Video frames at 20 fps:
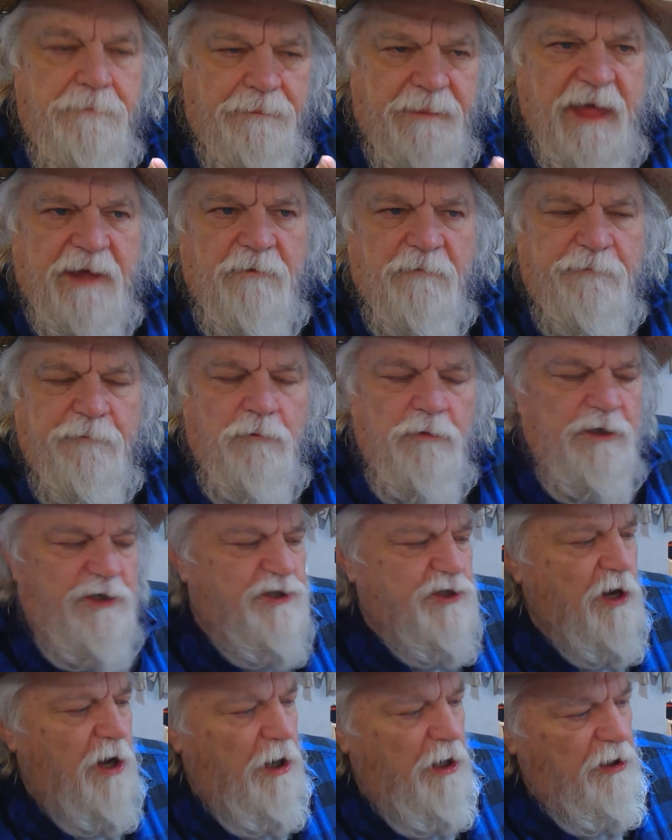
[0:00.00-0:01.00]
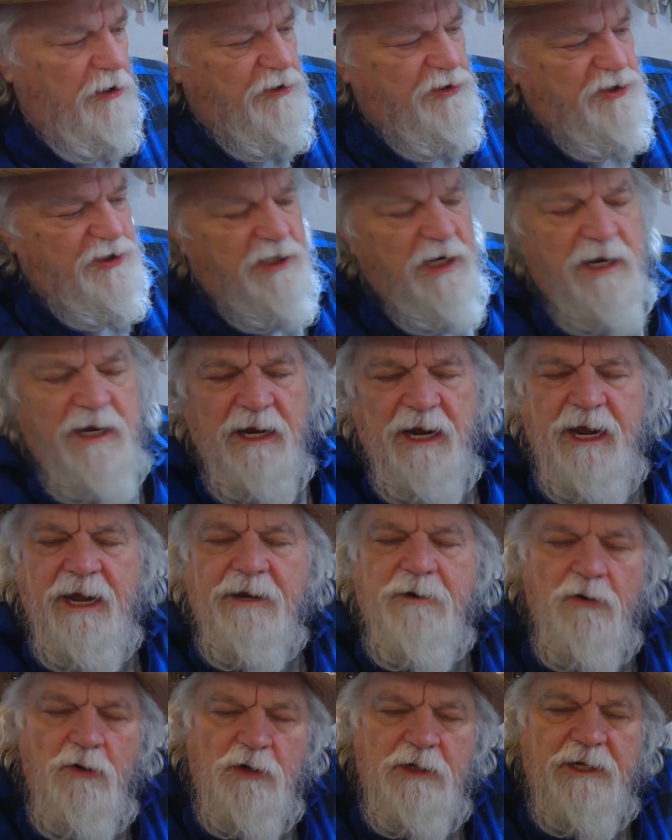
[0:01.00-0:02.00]
that are fully charged
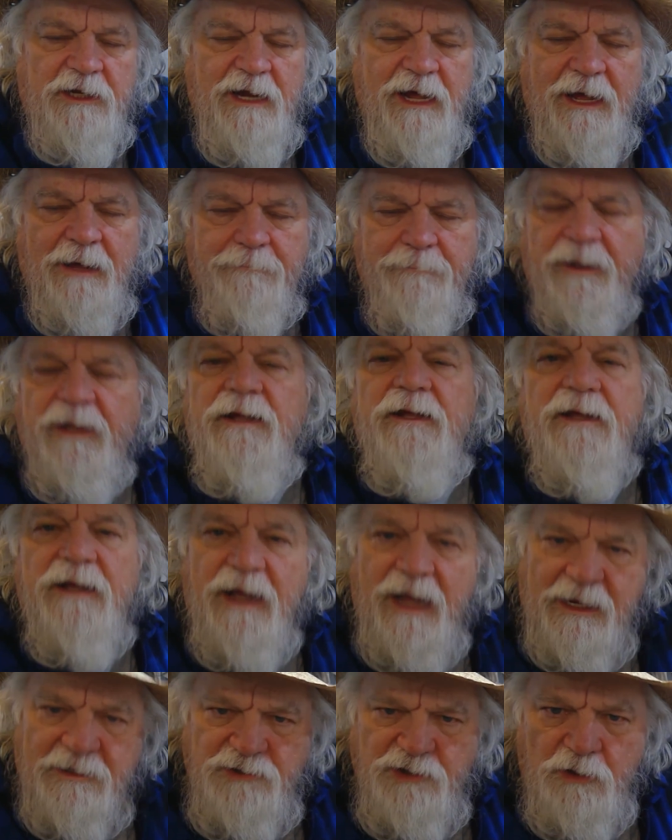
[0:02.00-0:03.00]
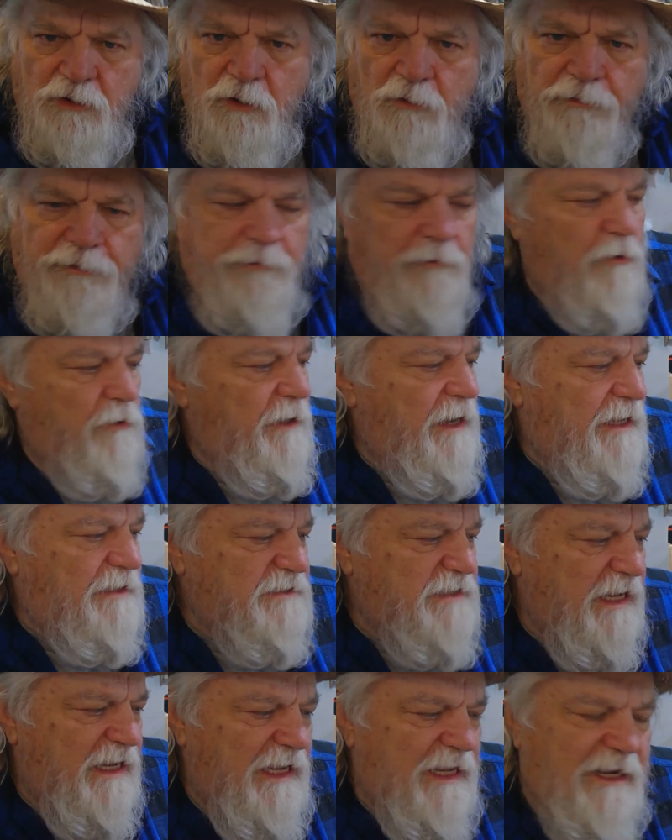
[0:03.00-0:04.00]
and hook it up as you go through. And as
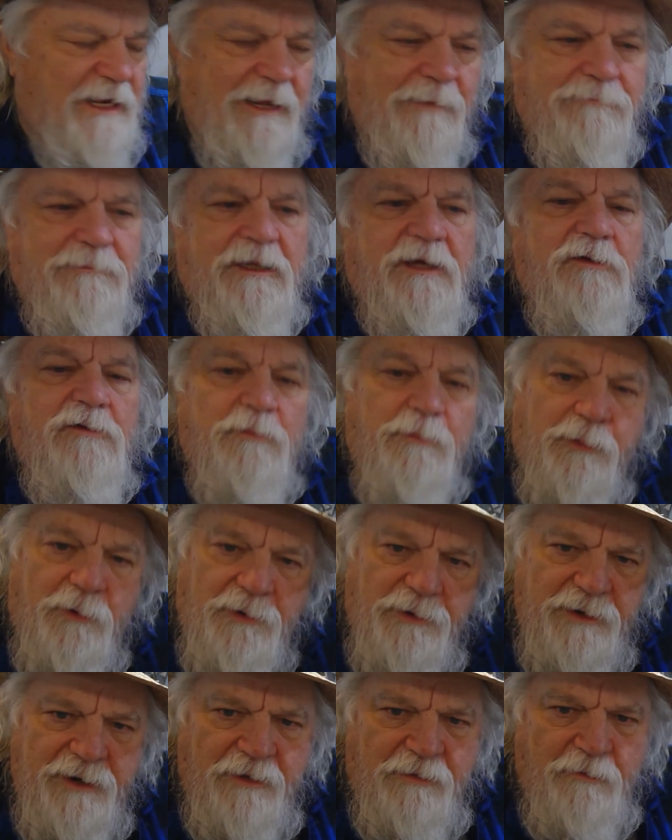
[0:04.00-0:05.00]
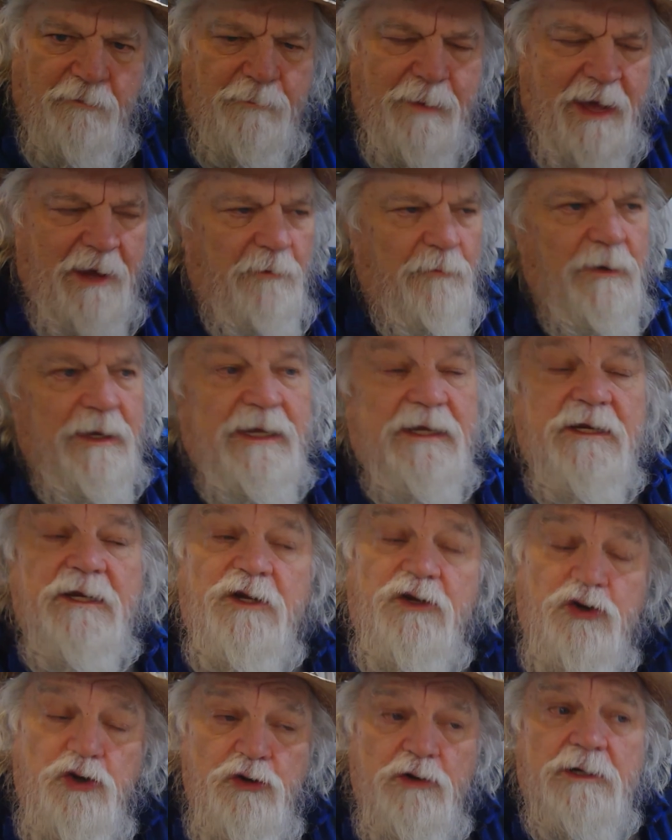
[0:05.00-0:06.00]
they get empty, you put another battery in
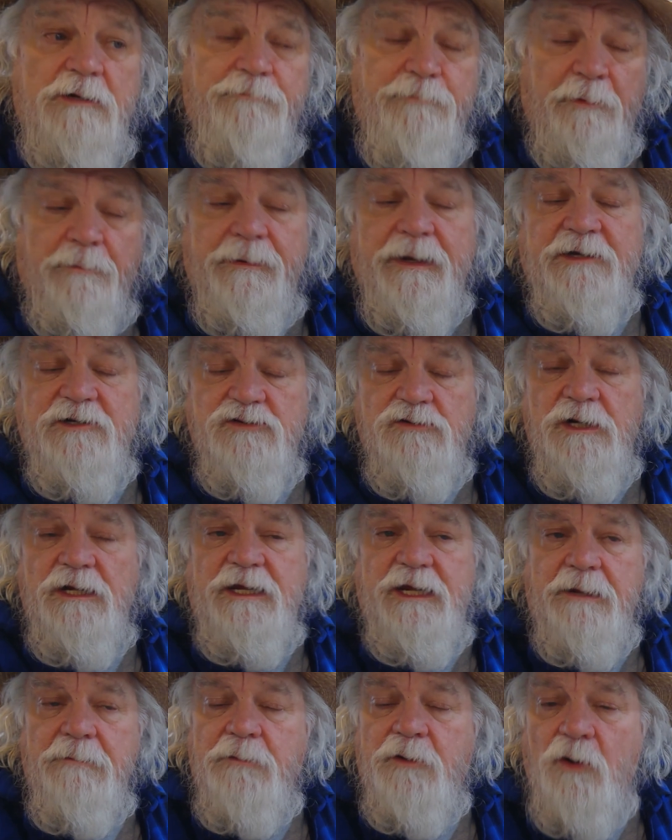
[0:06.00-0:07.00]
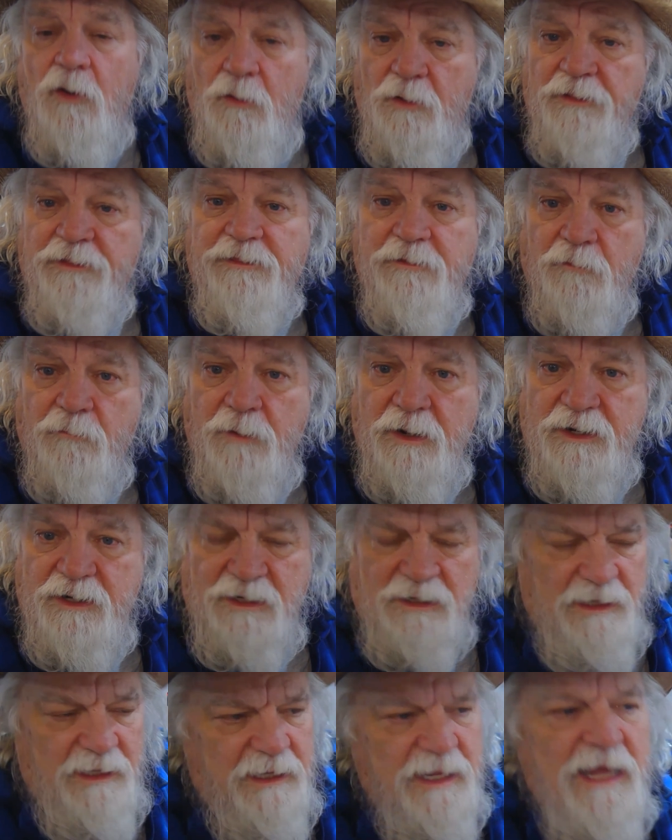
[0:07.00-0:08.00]
and you could perpetually keep going
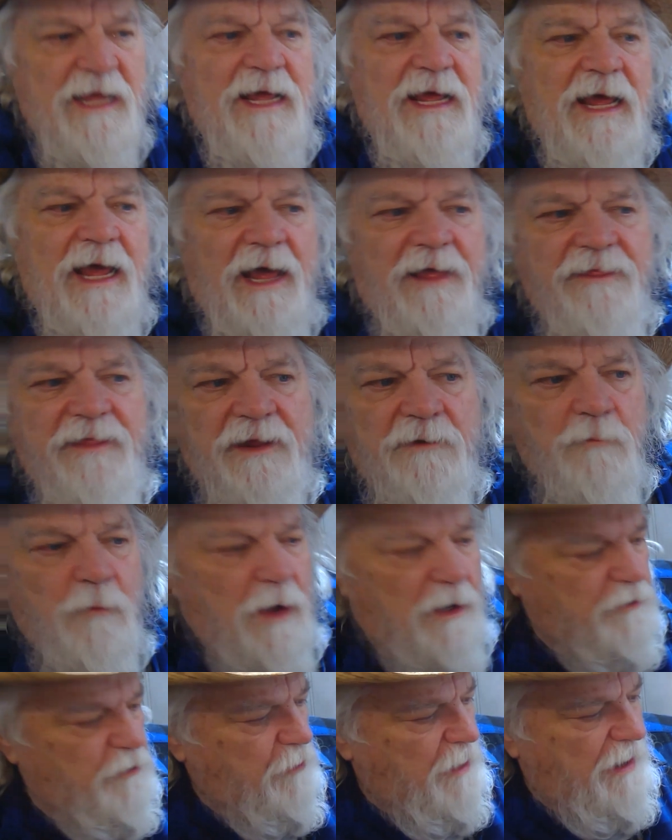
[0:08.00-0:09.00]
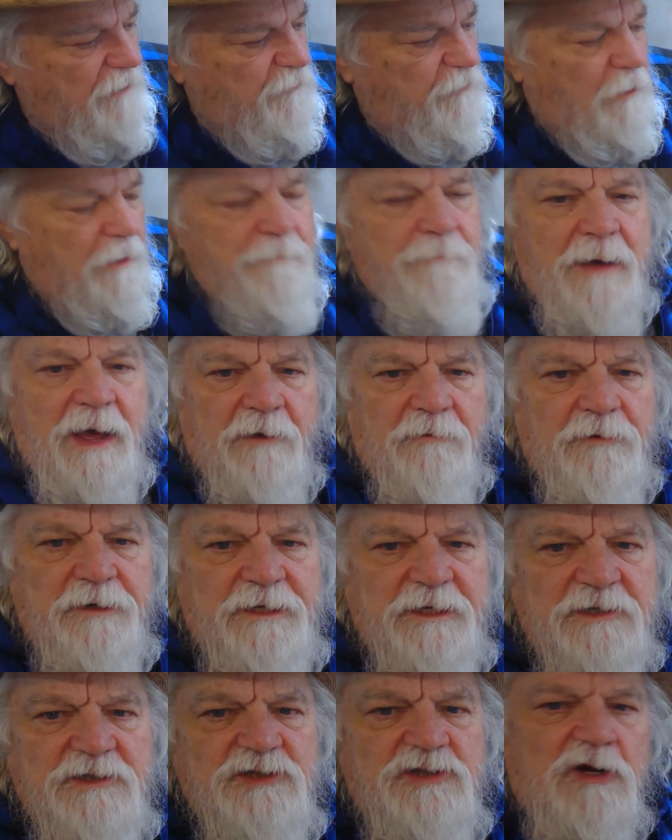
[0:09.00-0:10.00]
theoretically. And then while you have one battery
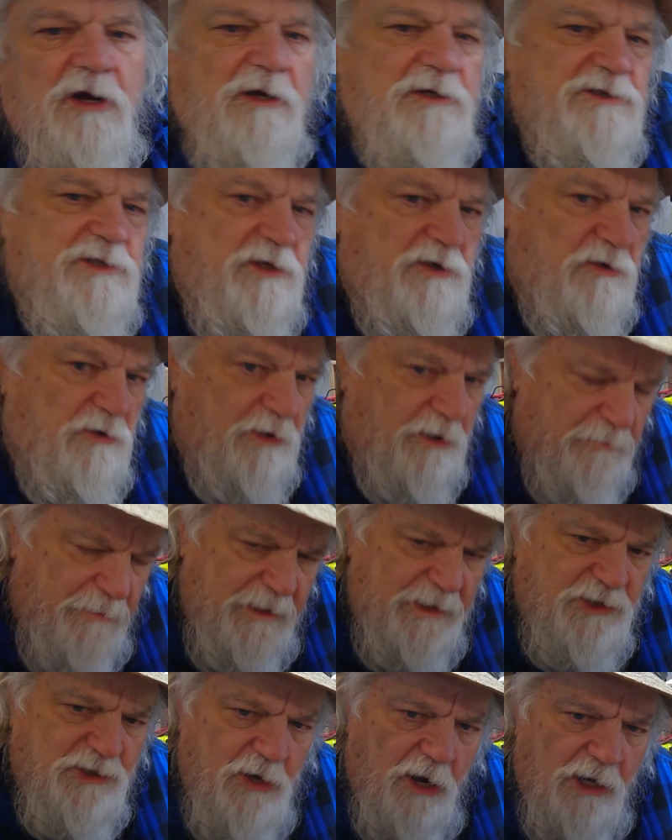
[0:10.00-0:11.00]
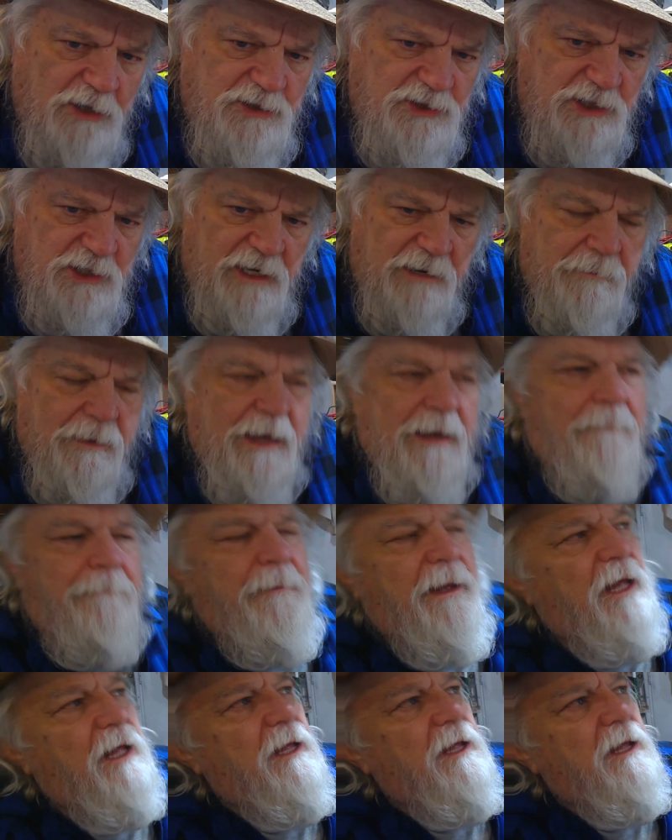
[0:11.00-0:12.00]
discharging, you could be charging them up